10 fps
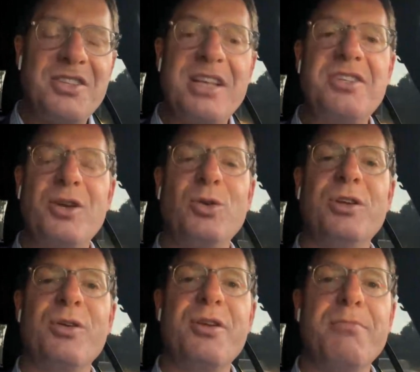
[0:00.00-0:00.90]
as I said
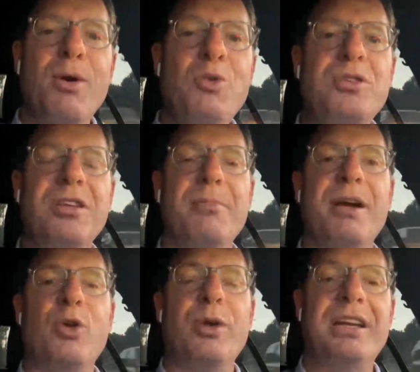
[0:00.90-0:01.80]
earlier, they're mostly
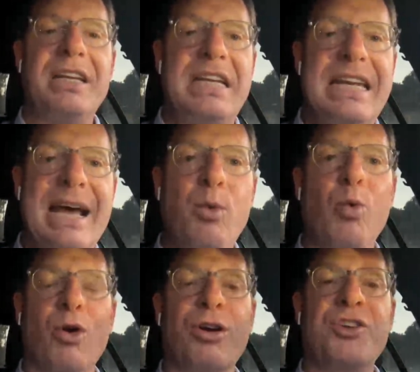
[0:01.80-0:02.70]
about creating
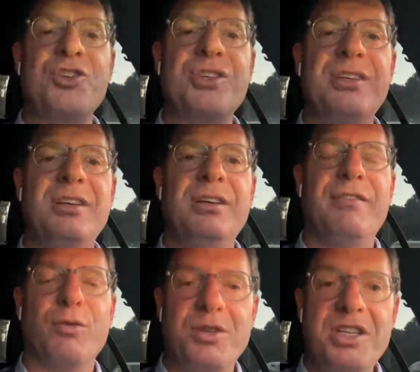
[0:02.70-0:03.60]
networks
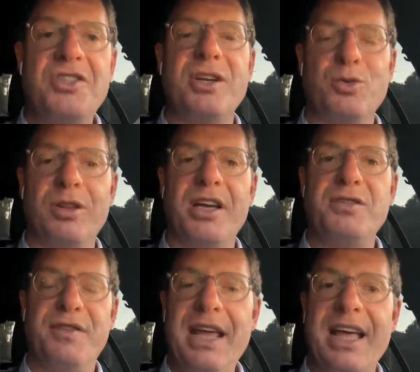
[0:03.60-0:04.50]
for
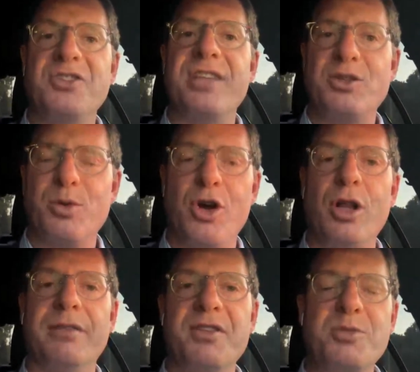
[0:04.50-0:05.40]
decentralized finance. That's what
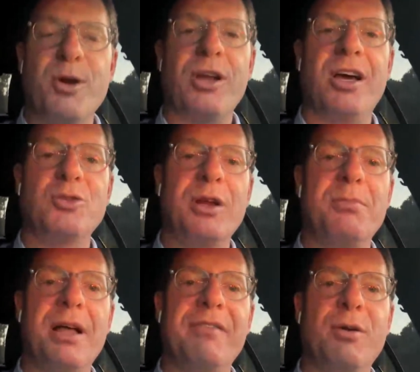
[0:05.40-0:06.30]
all of the smart
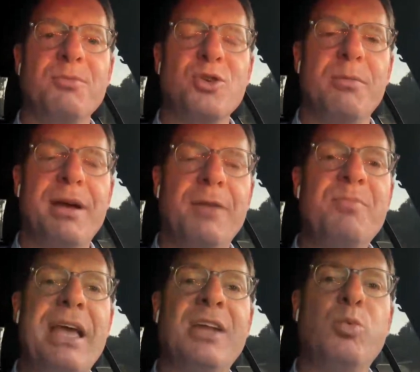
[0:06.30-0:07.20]
contract platforms are
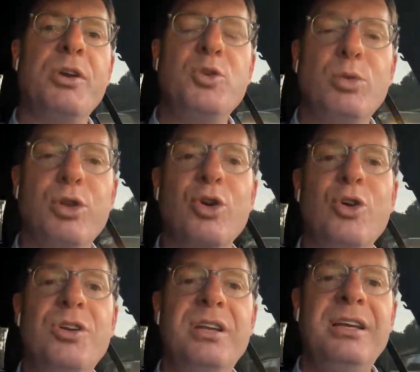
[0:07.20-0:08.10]
about. And what you
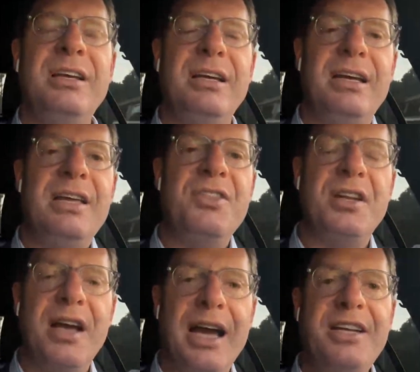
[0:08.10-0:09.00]
learned in
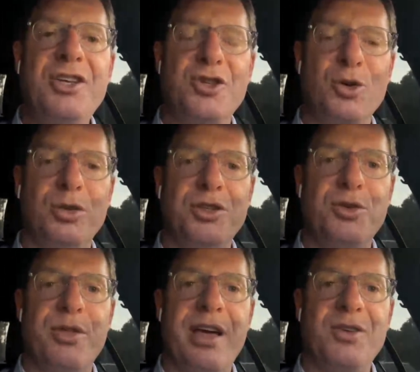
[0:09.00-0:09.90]
the 90s and early
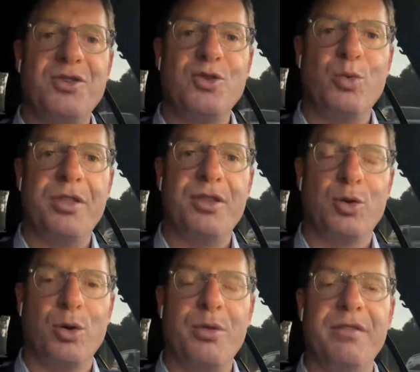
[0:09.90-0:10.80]
2000s with
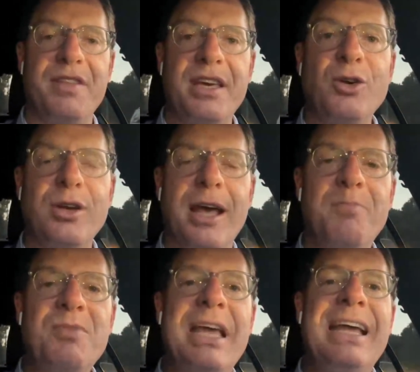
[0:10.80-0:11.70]
the growth of the
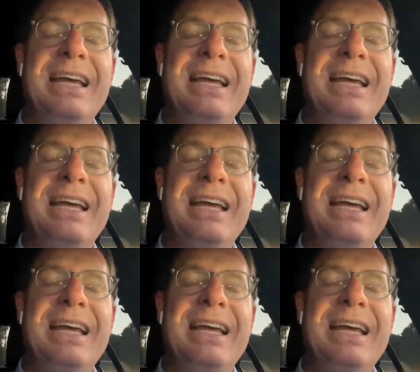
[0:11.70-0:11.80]
internet